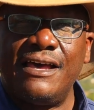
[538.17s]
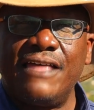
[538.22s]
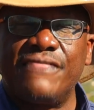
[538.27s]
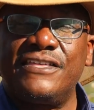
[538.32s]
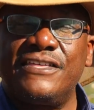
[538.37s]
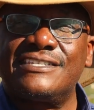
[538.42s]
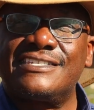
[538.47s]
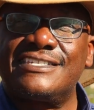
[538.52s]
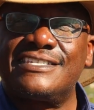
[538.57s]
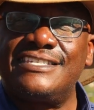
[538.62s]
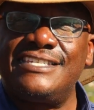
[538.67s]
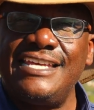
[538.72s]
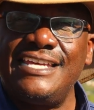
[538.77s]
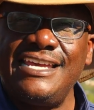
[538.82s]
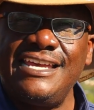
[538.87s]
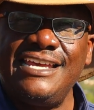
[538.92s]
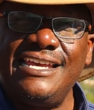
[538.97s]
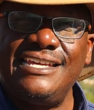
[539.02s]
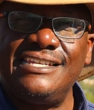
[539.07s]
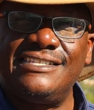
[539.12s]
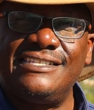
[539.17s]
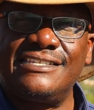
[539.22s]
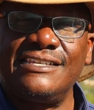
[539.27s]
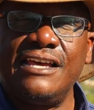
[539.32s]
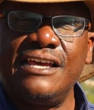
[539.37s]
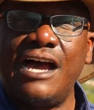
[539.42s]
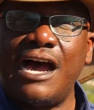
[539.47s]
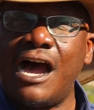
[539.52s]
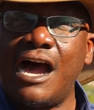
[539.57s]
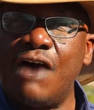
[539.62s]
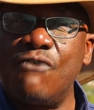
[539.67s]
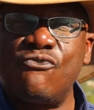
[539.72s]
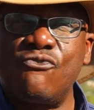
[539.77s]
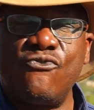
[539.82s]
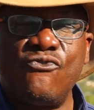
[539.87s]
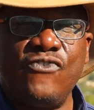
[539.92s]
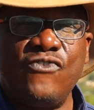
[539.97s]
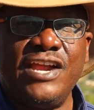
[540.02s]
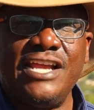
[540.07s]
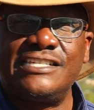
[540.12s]
The seeds are
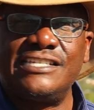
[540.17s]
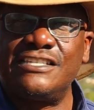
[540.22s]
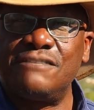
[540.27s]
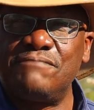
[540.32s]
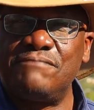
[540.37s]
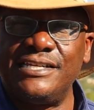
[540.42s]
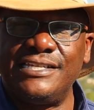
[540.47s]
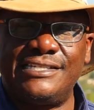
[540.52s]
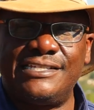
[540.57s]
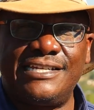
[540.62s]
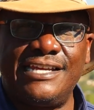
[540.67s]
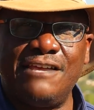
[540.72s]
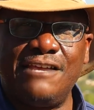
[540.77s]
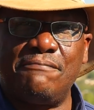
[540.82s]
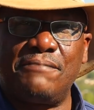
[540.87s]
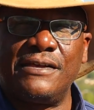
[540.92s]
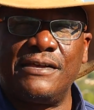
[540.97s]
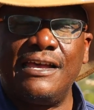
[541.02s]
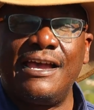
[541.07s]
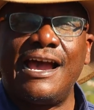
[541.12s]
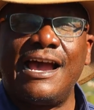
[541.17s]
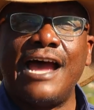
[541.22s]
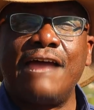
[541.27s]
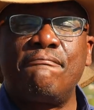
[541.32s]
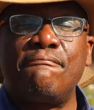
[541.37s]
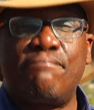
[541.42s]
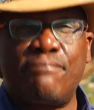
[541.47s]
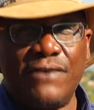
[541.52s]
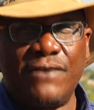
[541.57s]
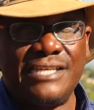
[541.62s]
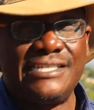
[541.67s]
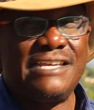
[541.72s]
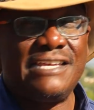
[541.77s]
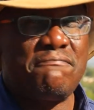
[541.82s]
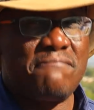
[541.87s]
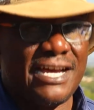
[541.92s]
reasonably cheap and pretty